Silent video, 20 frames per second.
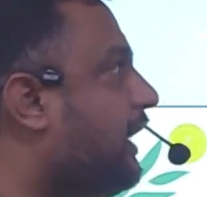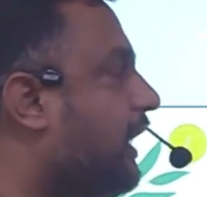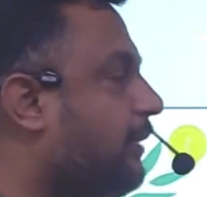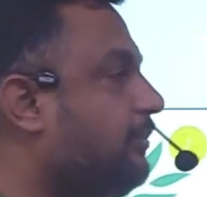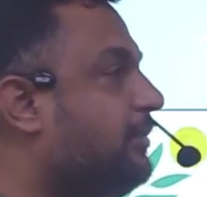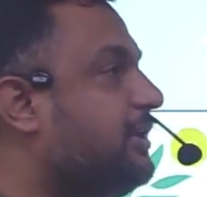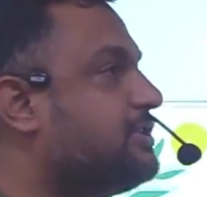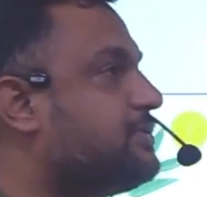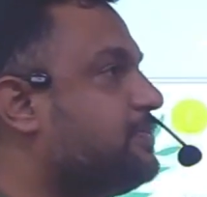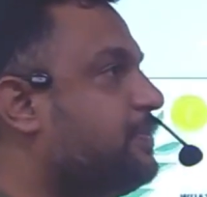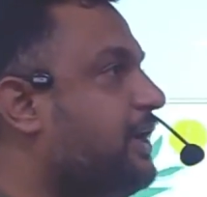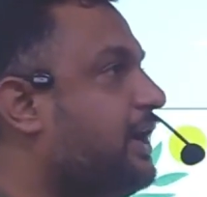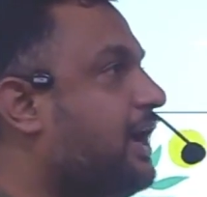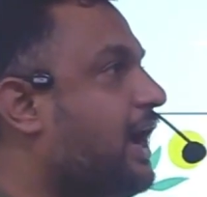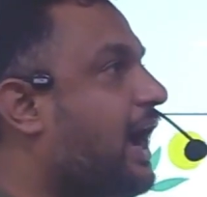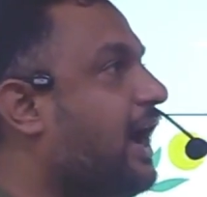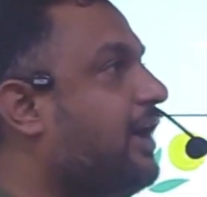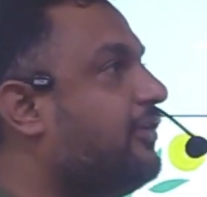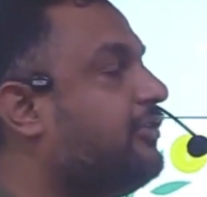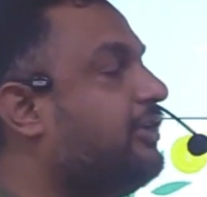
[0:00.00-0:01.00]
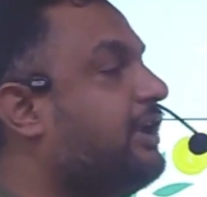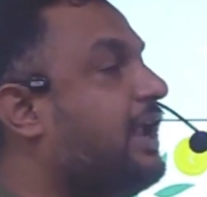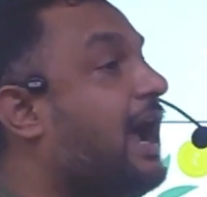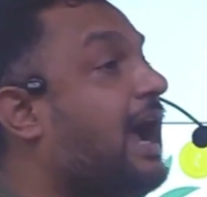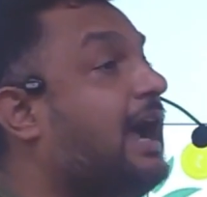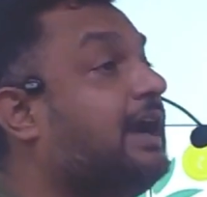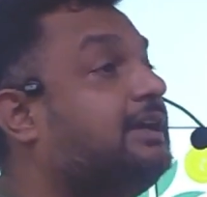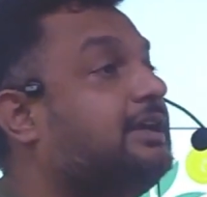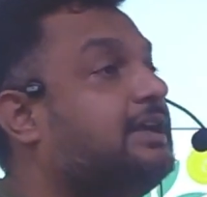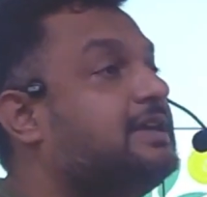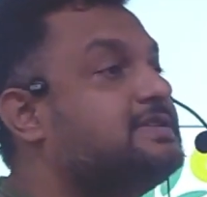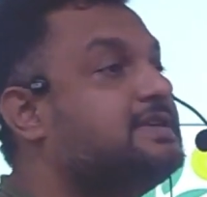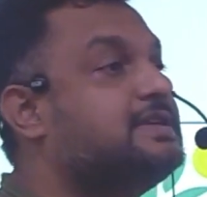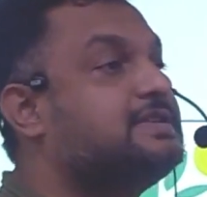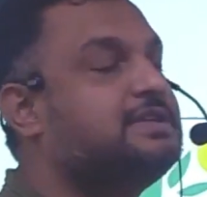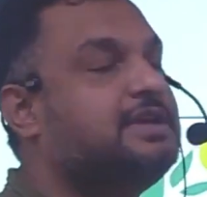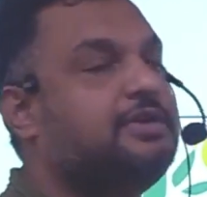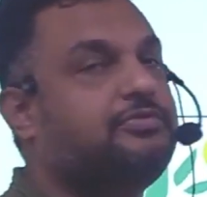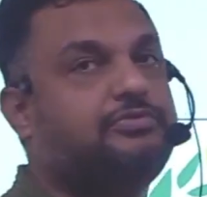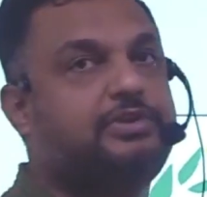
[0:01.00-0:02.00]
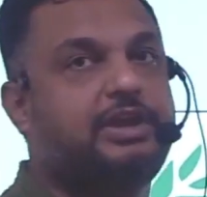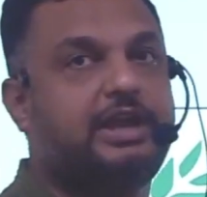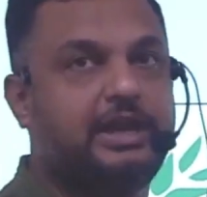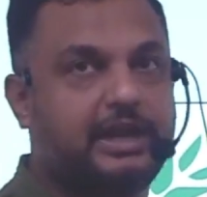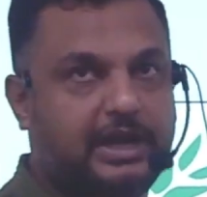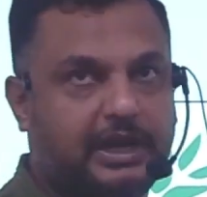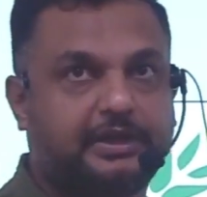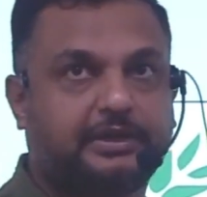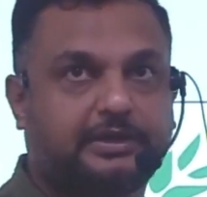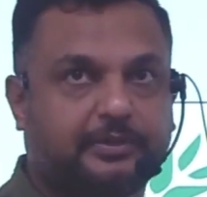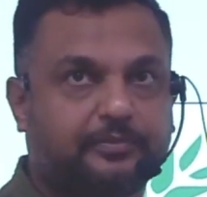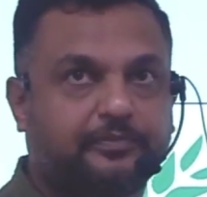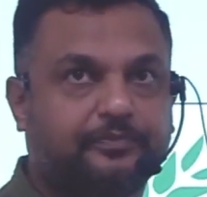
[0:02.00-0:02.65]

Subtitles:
MSP, as it acts as a safety net.